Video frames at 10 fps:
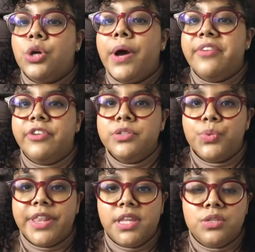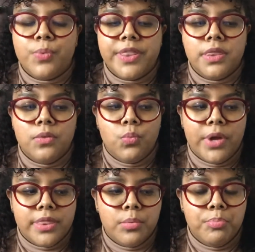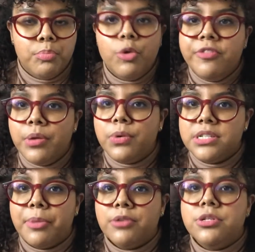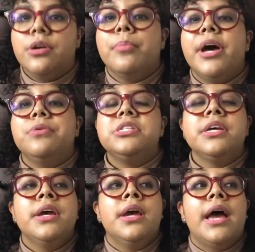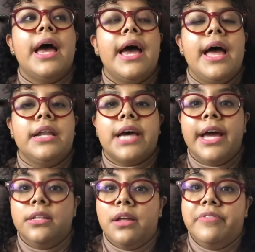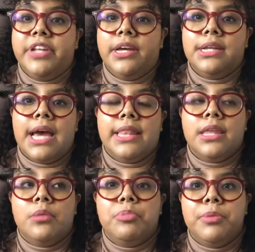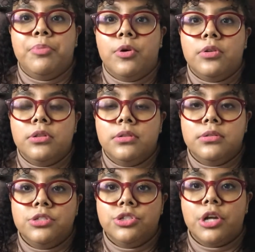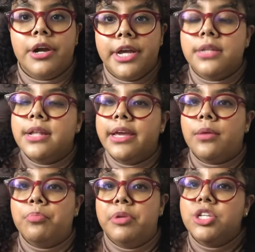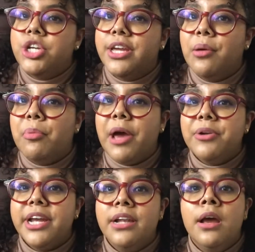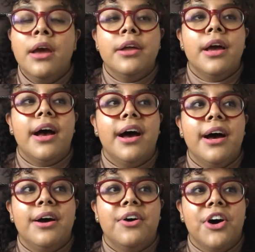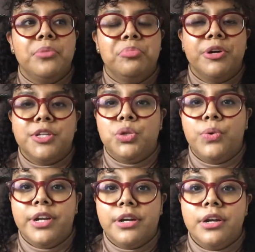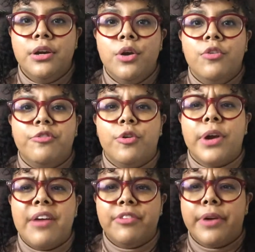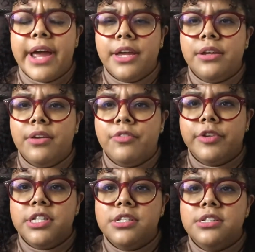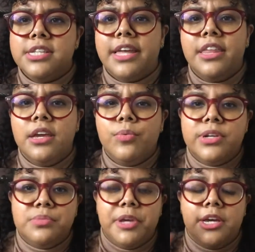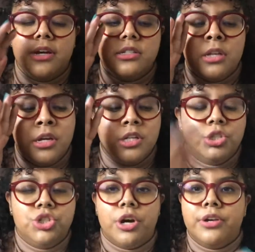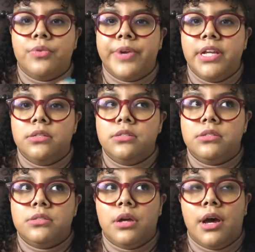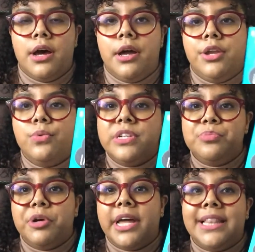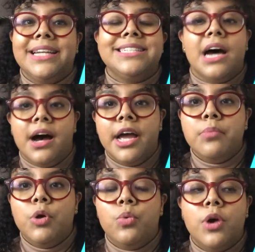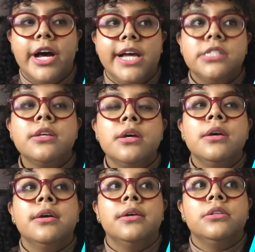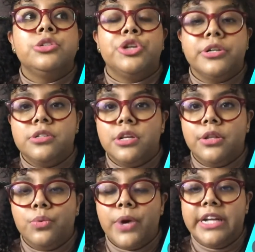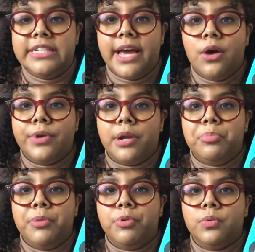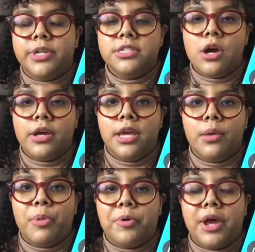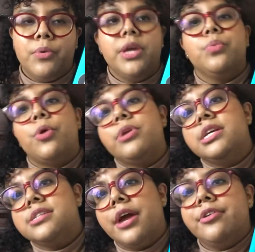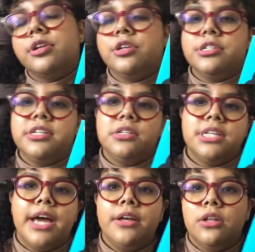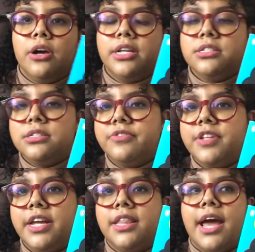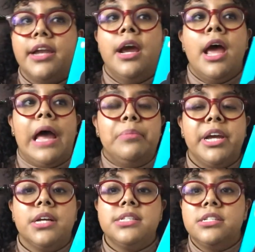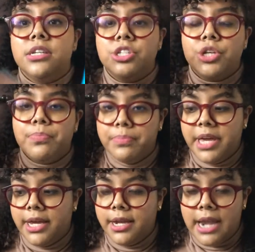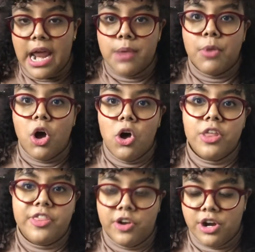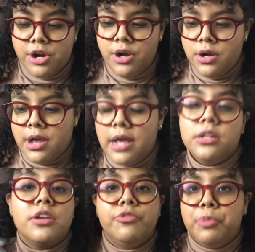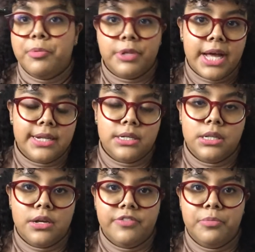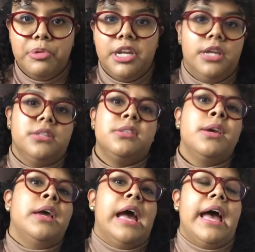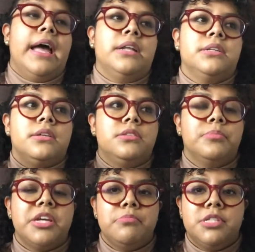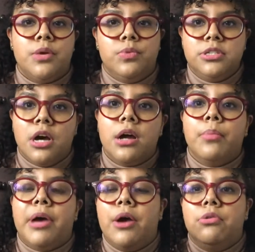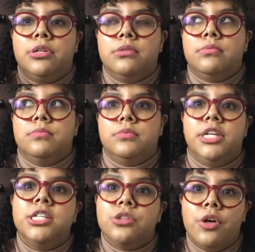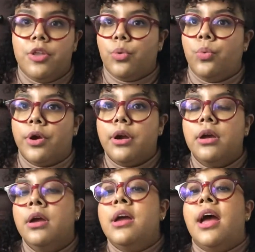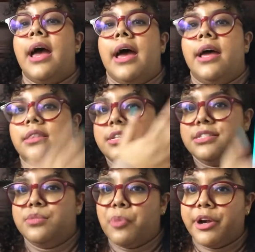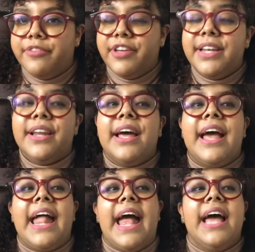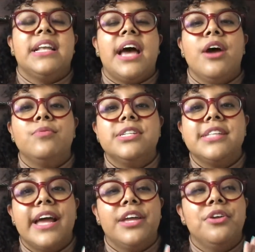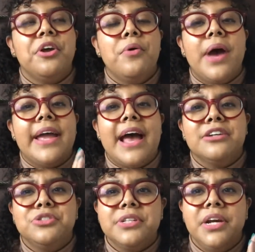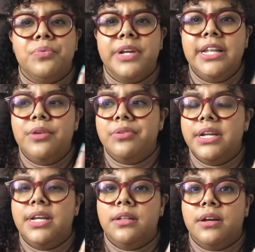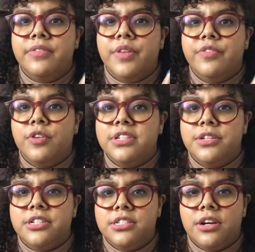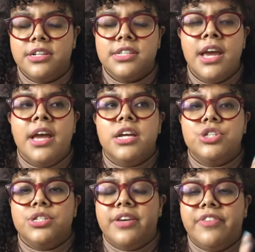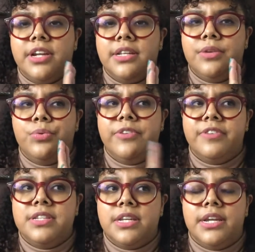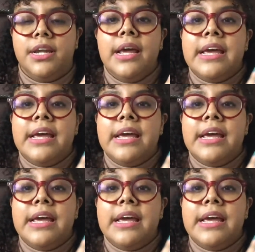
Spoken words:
So I first read this when the movie was about to come out, and I loved it. And then people started, like, bitching about it on book Twitter for a variety of reasons. I think it was because John Green's newest book at the time was Turtles All the Way Down, and people were talking about how he wrote his characters and dialogue and stuff like that. And because he's such a big name author, a lot of people had a lot of opinions. And sometimes they would talk about his other work, and this is part of it. And I was like, you know, I actually really, really love The Fault in Our Stars. I should definitely revisit it.